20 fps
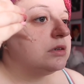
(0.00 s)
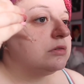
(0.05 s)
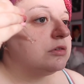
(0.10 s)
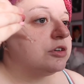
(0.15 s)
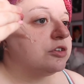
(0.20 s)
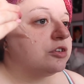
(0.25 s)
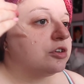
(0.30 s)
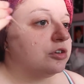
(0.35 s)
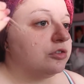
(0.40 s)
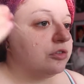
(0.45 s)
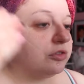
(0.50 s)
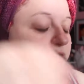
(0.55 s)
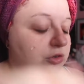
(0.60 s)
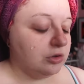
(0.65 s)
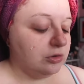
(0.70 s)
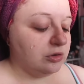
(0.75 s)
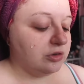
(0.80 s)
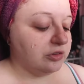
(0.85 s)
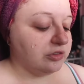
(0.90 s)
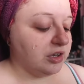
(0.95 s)
return
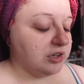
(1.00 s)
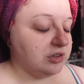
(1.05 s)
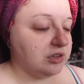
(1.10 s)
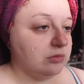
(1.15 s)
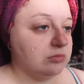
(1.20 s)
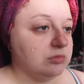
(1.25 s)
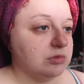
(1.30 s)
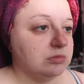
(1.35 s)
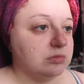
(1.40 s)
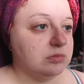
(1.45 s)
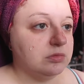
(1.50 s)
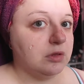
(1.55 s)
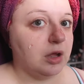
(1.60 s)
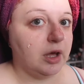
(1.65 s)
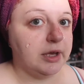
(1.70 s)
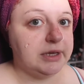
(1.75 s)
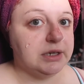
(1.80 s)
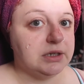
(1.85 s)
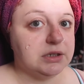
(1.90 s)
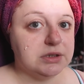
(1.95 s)
soon because I don't
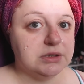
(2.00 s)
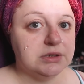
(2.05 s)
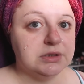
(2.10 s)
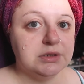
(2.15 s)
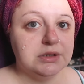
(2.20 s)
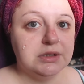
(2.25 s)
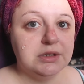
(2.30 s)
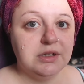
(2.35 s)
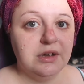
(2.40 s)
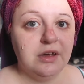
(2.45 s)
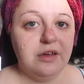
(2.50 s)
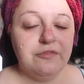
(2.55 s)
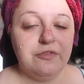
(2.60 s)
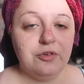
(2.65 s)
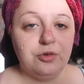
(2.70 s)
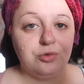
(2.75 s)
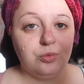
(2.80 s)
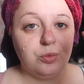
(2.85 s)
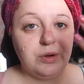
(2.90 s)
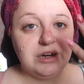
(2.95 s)
like it
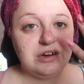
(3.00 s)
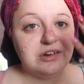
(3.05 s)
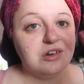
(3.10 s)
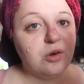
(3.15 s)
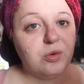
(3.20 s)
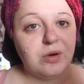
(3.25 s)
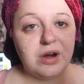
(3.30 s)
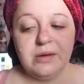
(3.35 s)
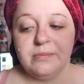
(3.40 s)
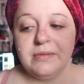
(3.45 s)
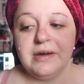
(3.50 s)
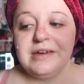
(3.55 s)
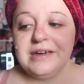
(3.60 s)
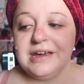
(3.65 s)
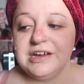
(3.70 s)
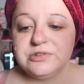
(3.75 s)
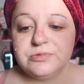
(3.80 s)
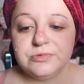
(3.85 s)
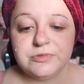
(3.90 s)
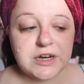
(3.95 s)
feels weird not wearing my
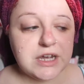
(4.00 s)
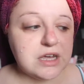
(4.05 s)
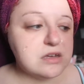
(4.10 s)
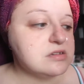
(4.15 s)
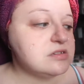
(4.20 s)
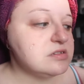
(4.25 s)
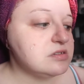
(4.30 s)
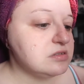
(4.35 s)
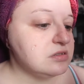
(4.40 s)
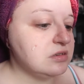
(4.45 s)
engagement rings